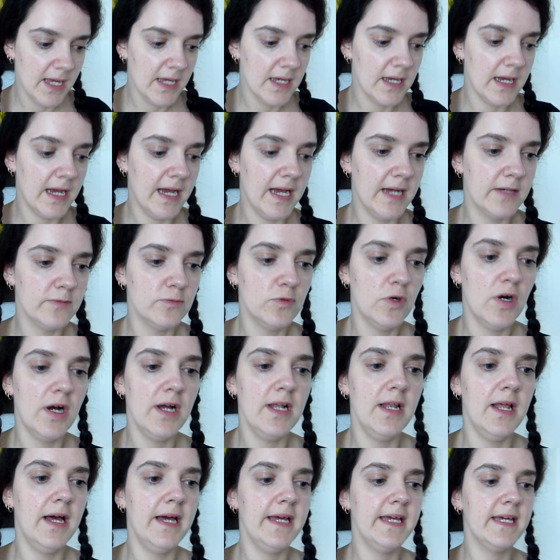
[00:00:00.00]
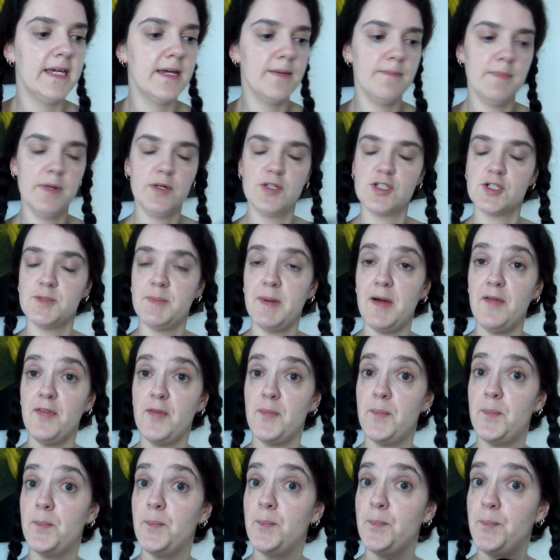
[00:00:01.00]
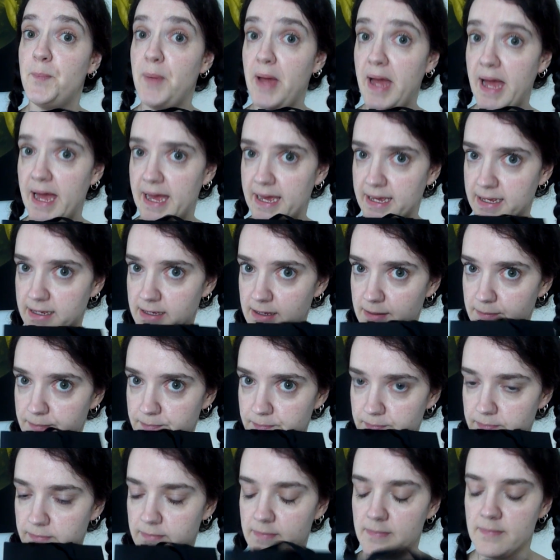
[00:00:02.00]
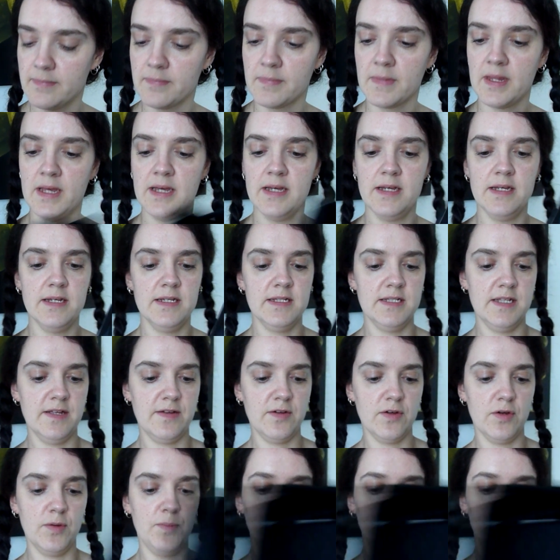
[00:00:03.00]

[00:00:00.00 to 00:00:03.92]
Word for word: Um, what I like most about the bag, they've got a